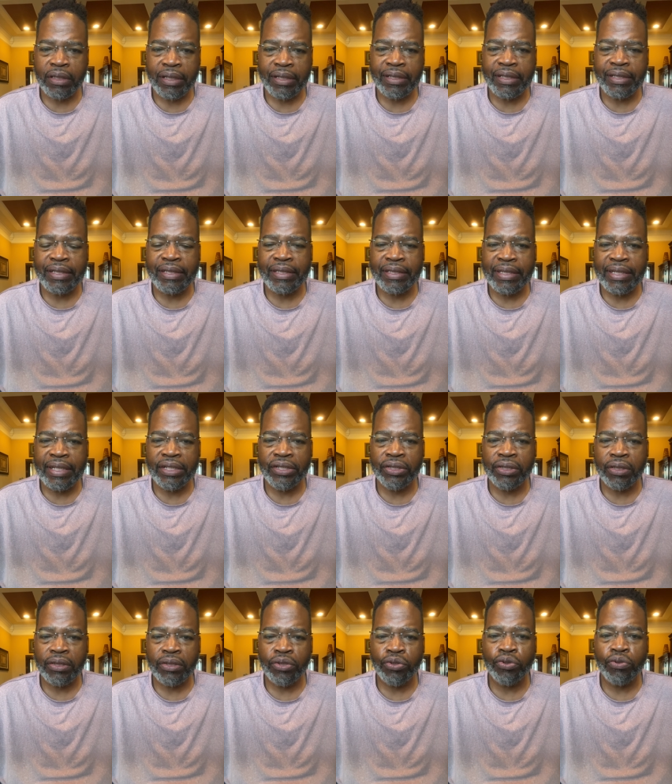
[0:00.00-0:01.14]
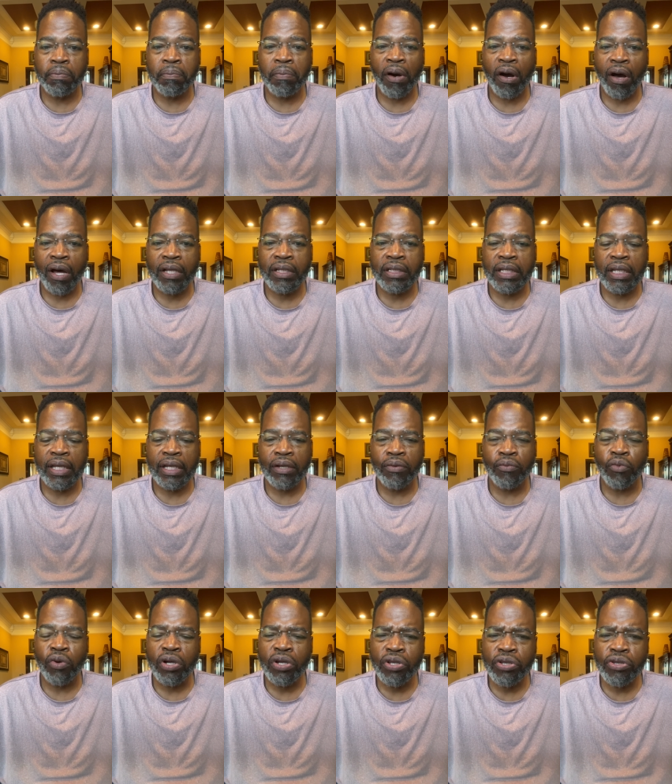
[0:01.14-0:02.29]
a decision to partake.
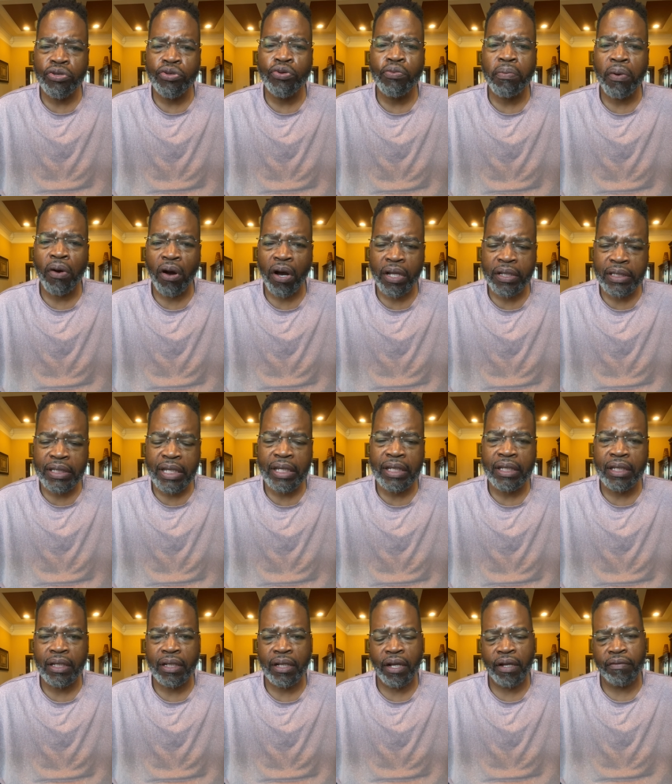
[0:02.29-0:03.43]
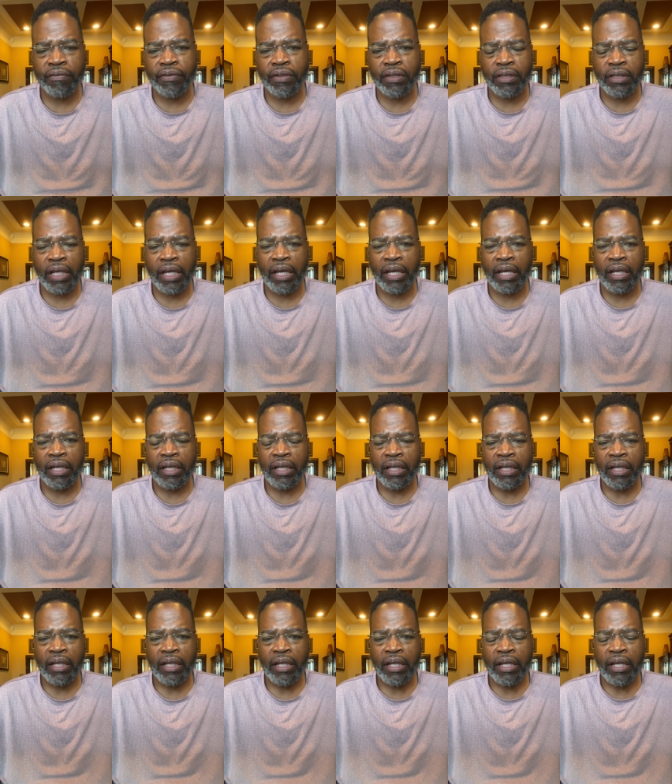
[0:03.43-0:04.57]
What are you partaking of today?
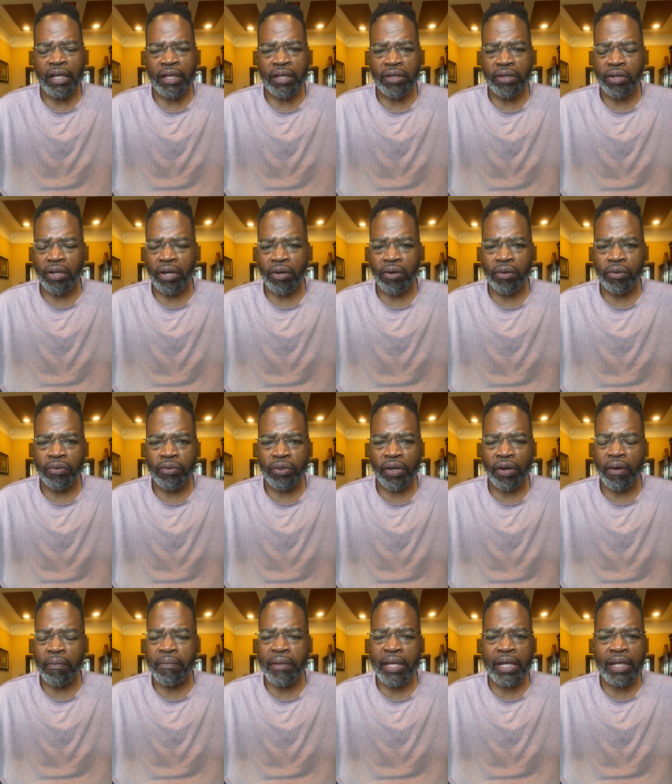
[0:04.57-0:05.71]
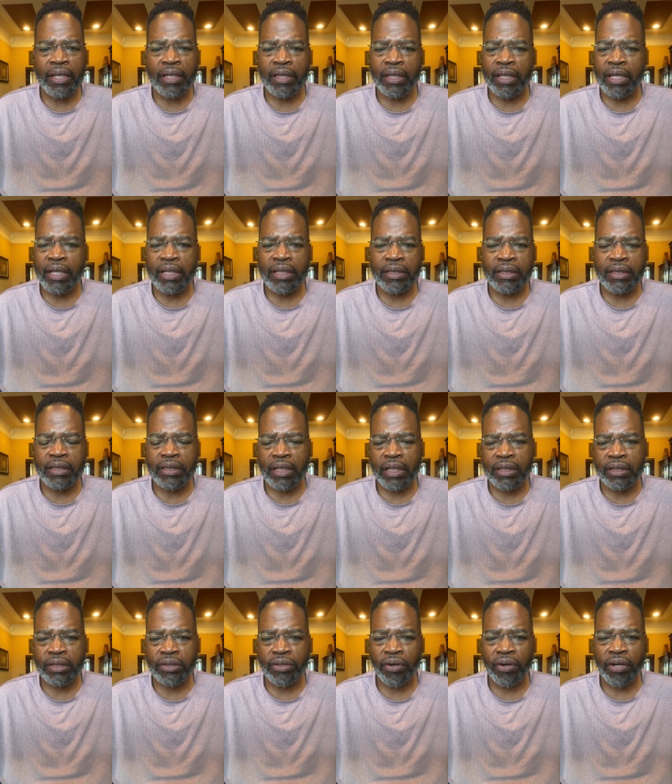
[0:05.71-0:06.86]
You know, there are many things, as I
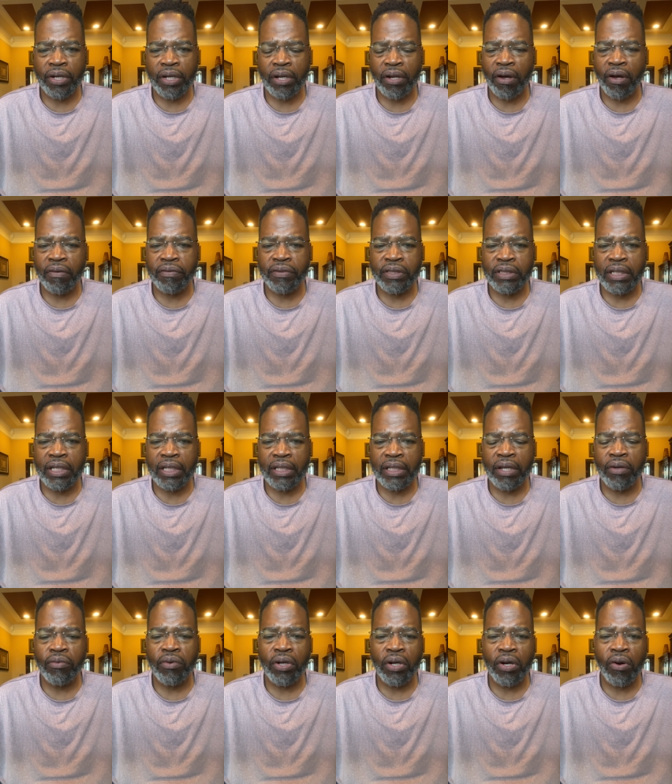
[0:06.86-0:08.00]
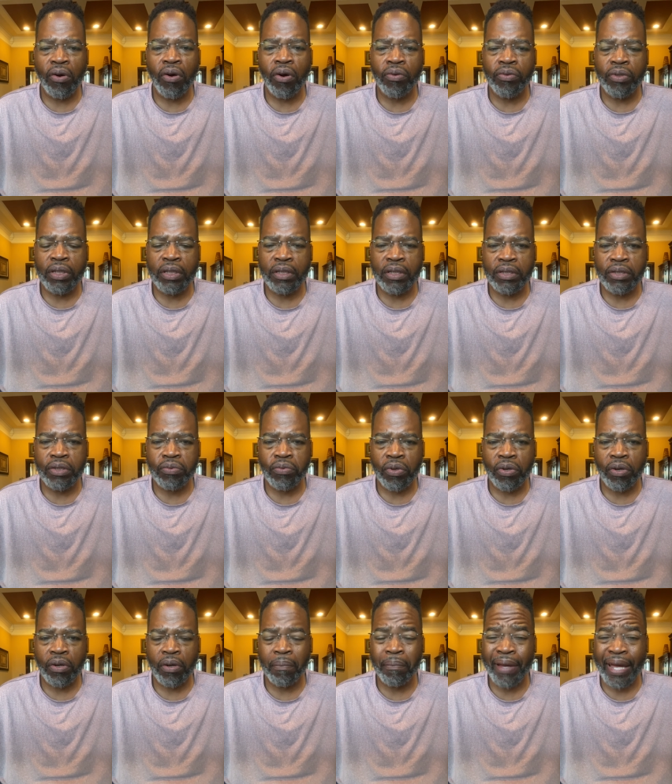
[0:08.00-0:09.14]
started off saying, that will go on in this
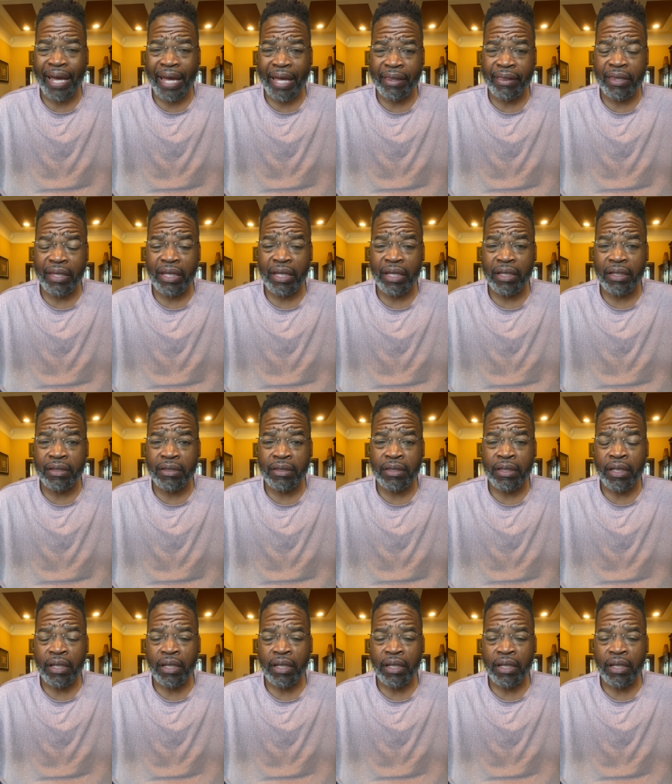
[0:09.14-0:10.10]
world, bad things.